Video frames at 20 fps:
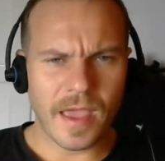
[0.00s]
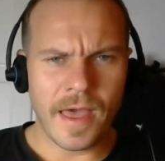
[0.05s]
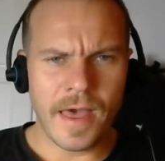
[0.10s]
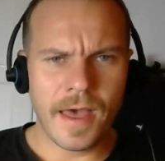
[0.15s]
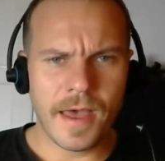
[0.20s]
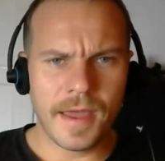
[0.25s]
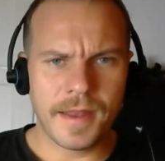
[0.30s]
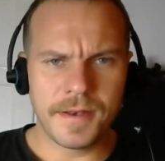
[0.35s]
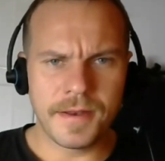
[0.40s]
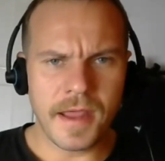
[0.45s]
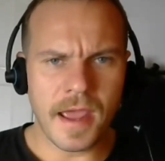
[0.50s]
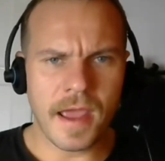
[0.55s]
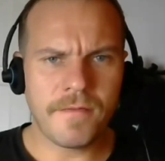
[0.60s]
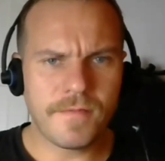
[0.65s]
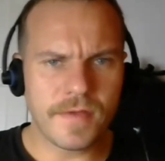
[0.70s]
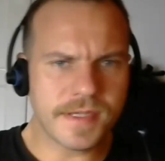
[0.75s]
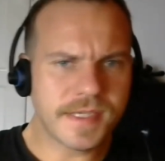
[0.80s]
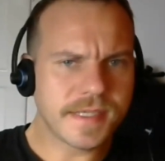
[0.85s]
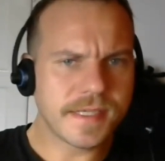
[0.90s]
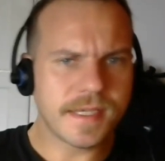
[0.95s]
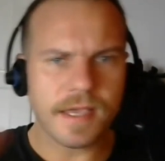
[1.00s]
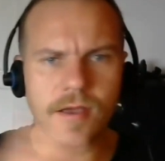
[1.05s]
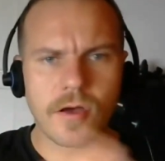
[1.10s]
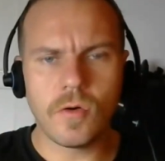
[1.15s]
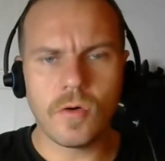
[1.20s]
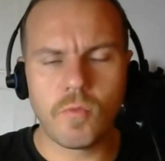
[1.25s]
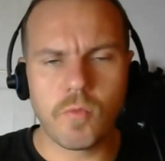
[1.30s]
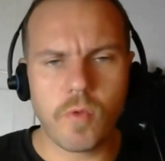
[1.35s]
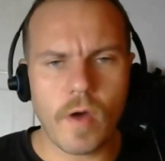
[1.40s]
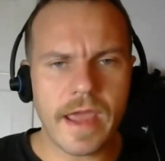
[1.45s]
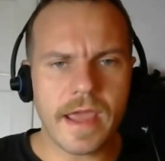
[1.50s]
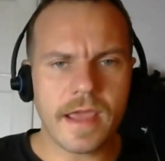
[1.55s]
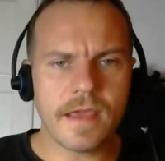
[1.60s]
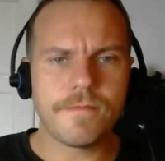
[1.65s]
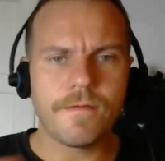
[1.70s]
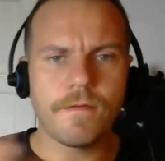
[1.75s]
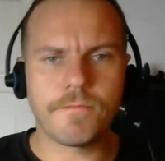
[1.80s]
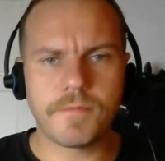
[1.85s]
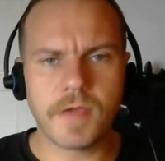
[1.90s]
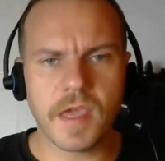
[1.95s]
And every single wave of